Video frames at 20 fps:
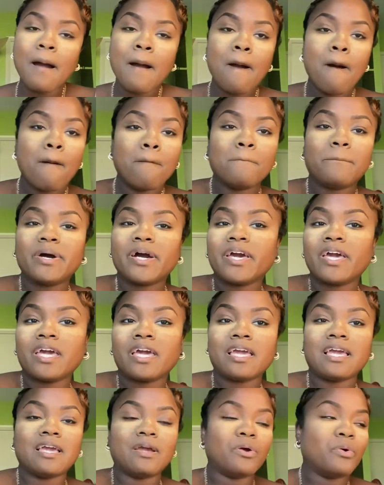
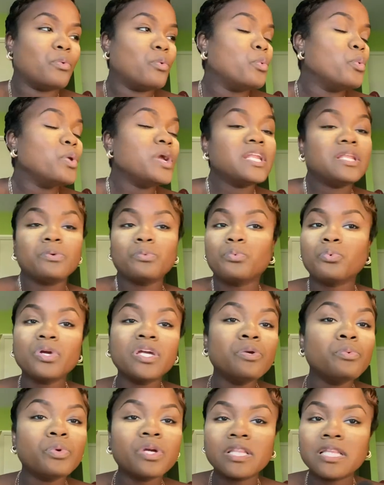but we
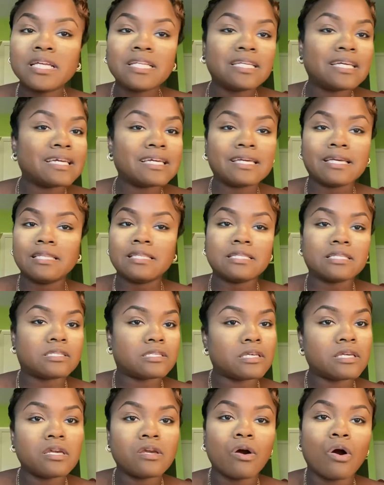really didn't get the
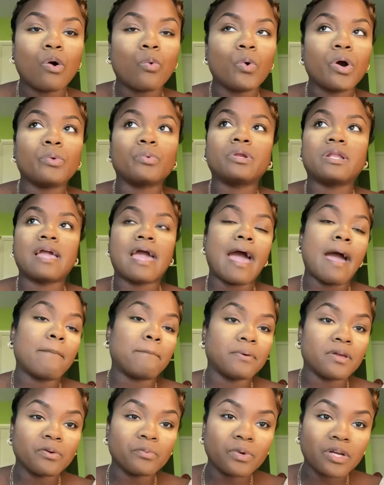tea on what really
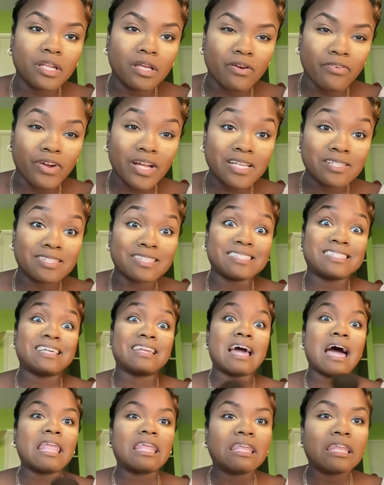happened with any of our exes. And
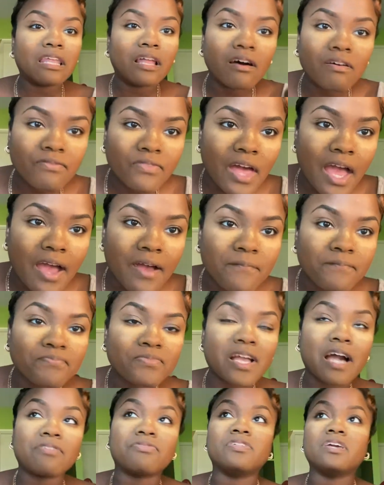I love that.
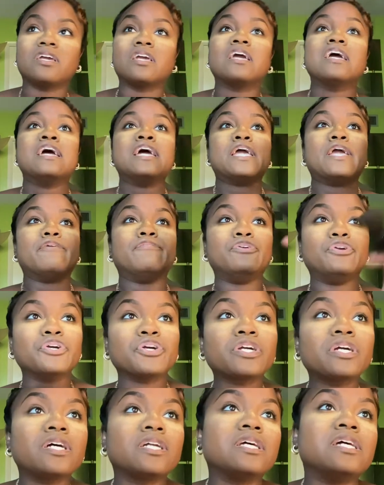I think if you're
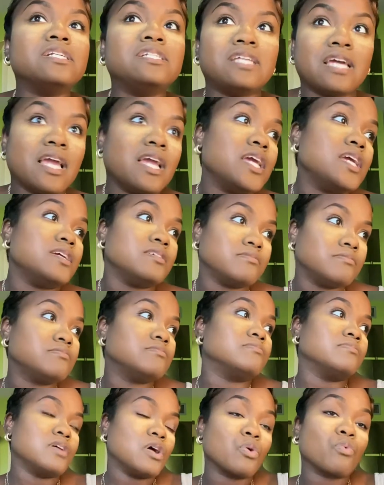going to date
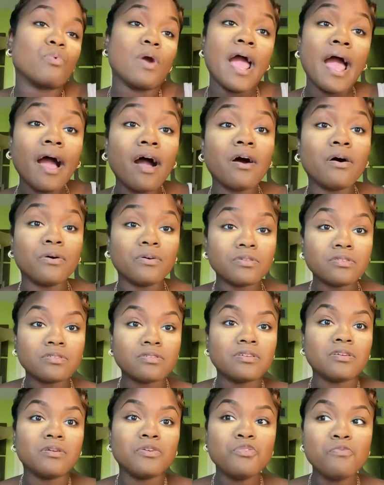around,
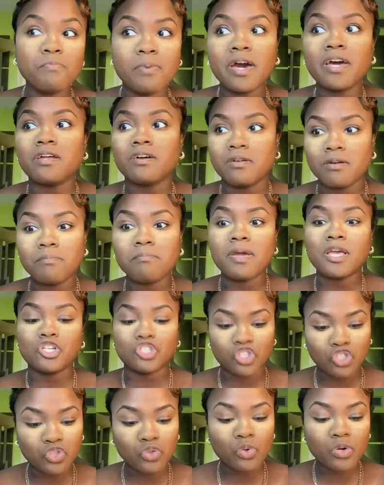you better make
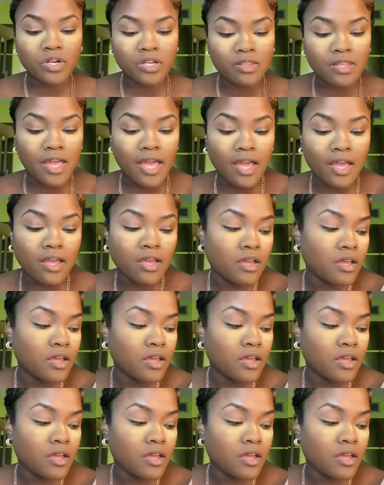sure that